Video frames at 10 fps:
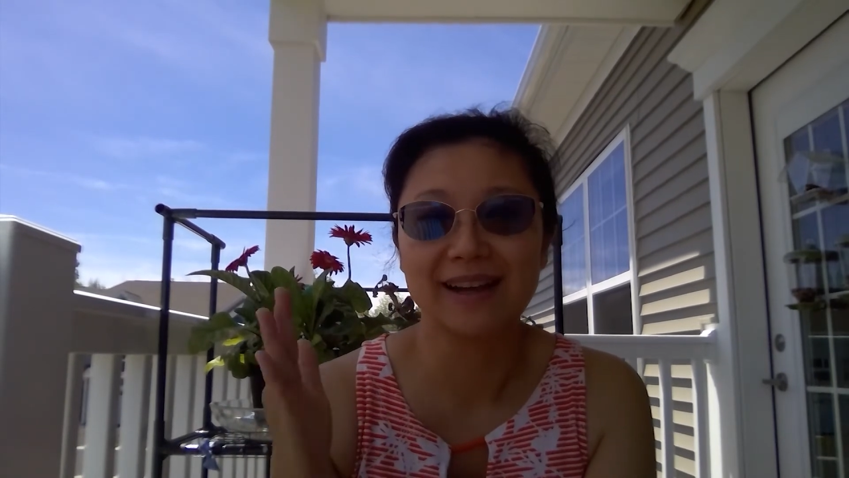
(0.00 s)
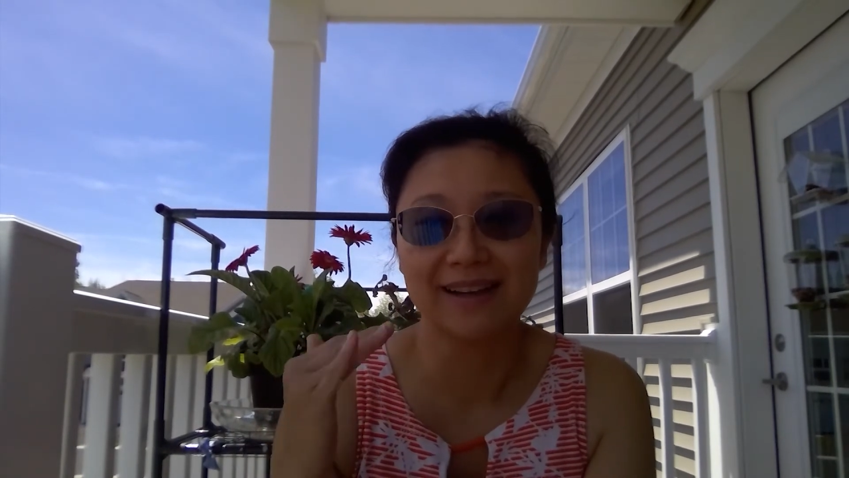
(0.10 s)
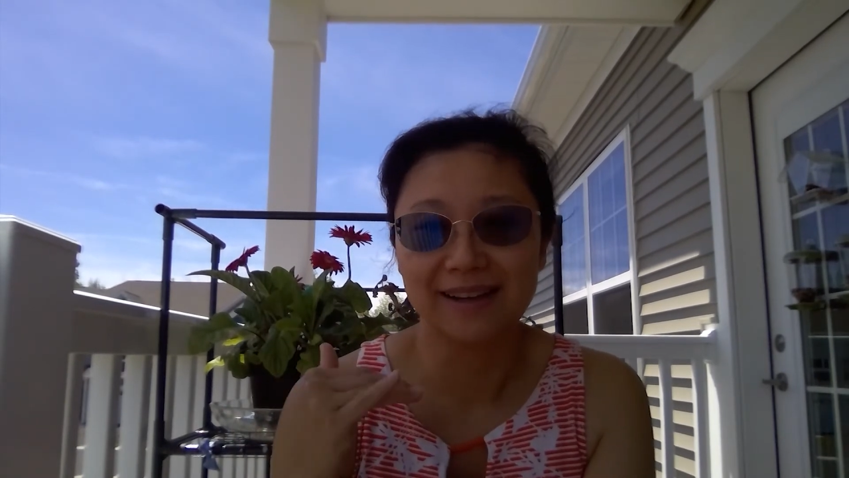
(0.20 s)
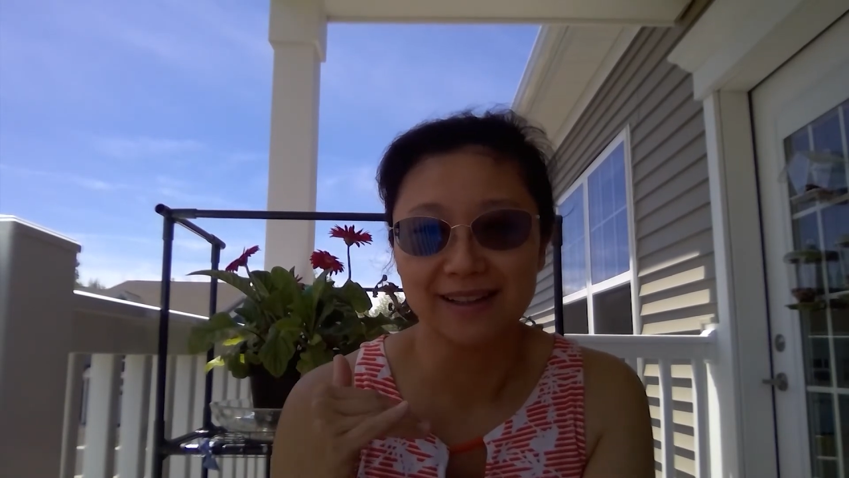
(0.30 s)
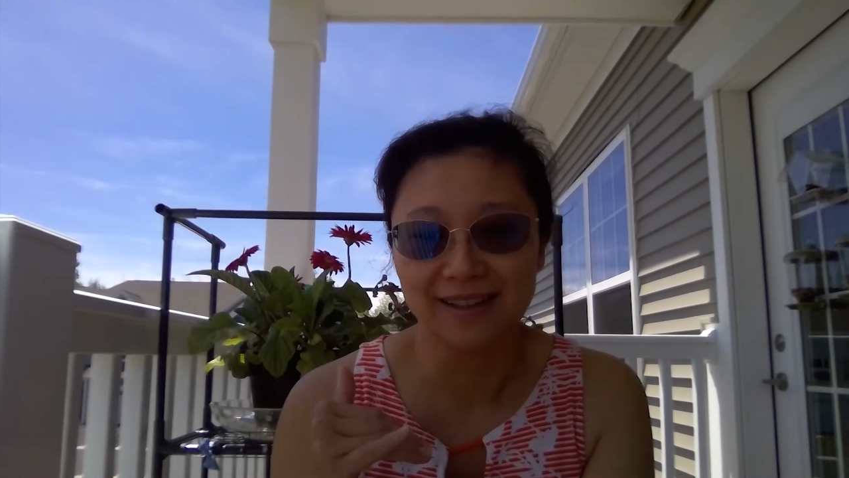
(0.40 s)

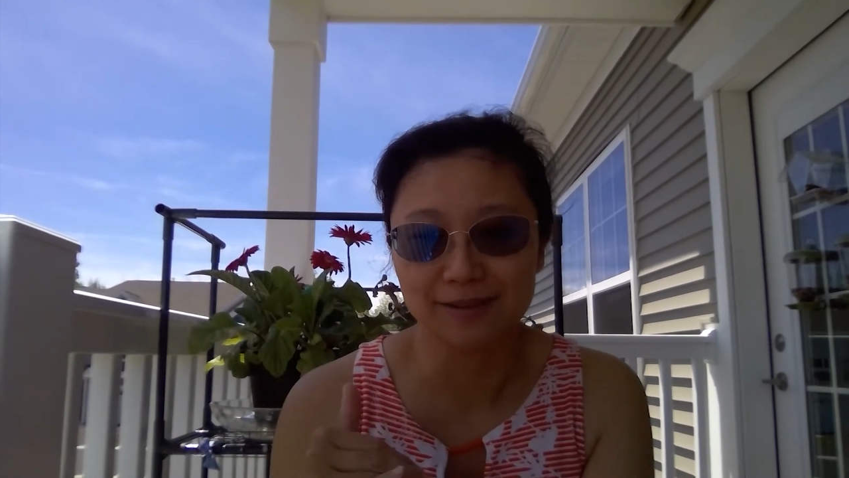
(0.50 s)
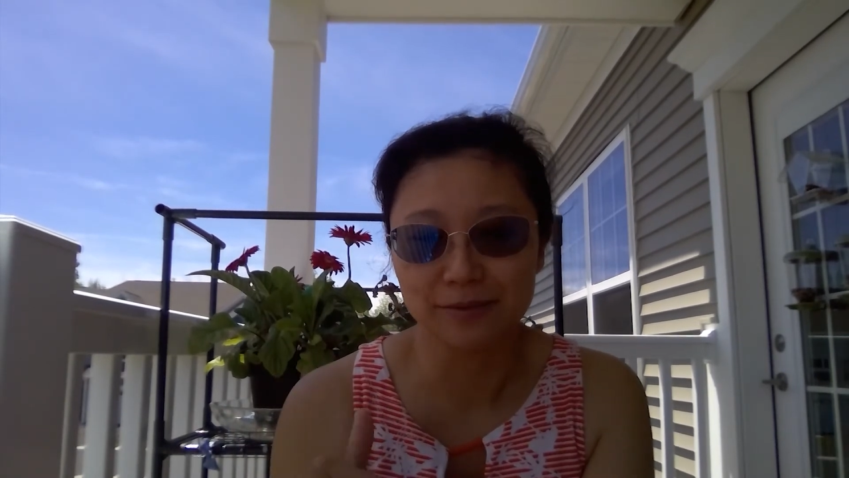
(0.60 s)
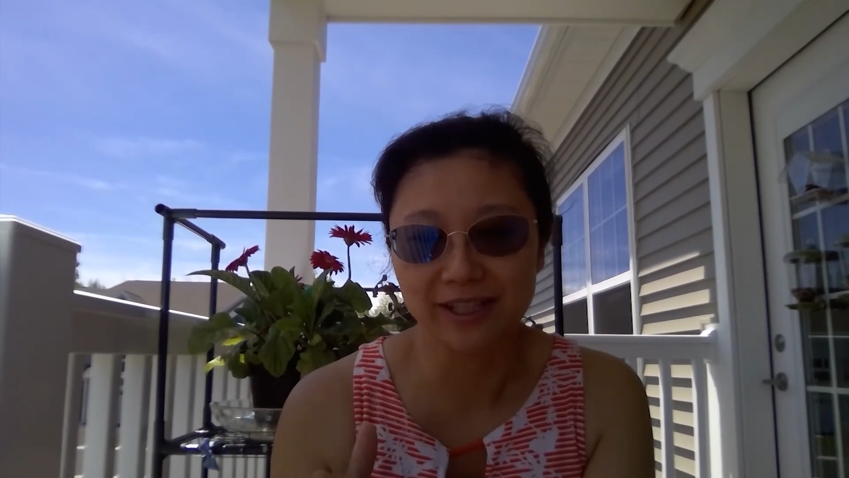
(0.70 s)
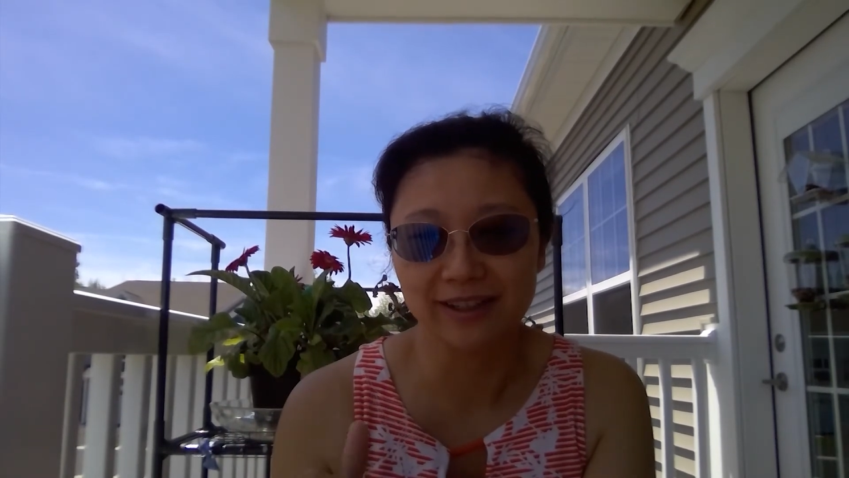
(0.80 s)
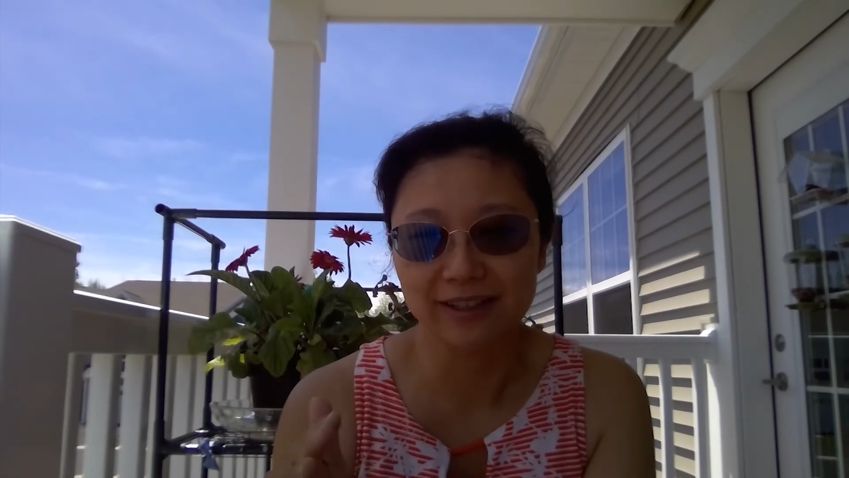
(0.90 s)
and I can
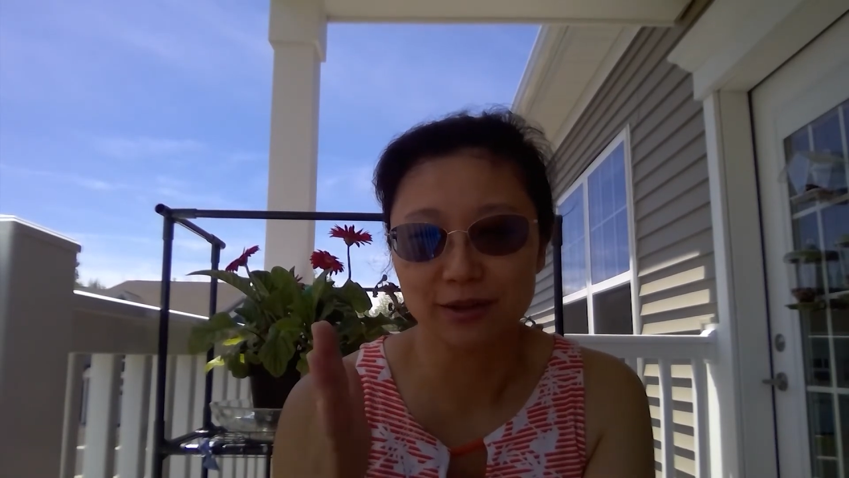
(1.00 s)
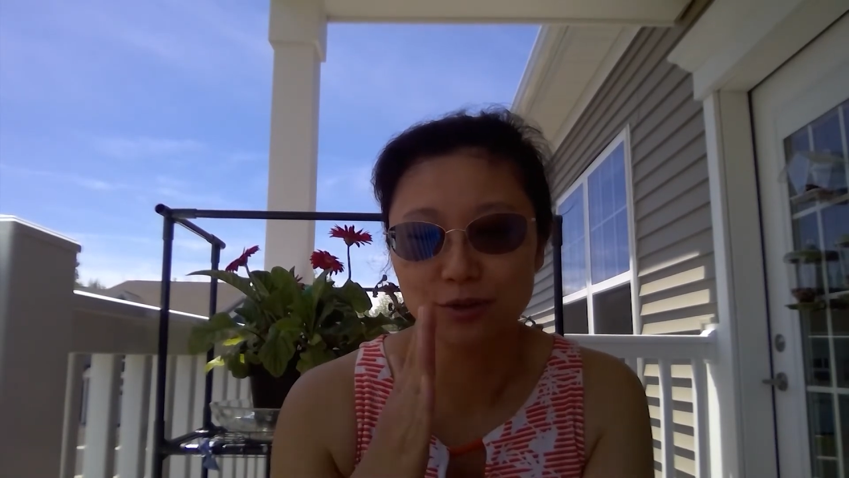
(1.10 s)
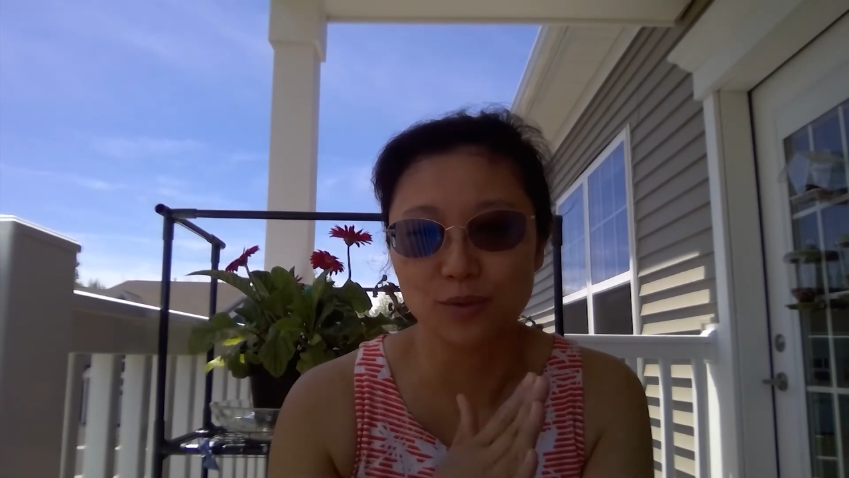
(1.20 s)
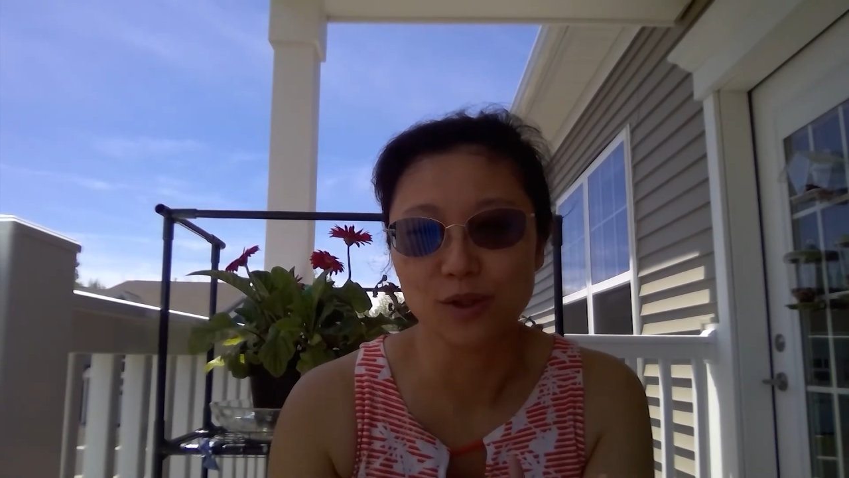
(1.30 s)
relate to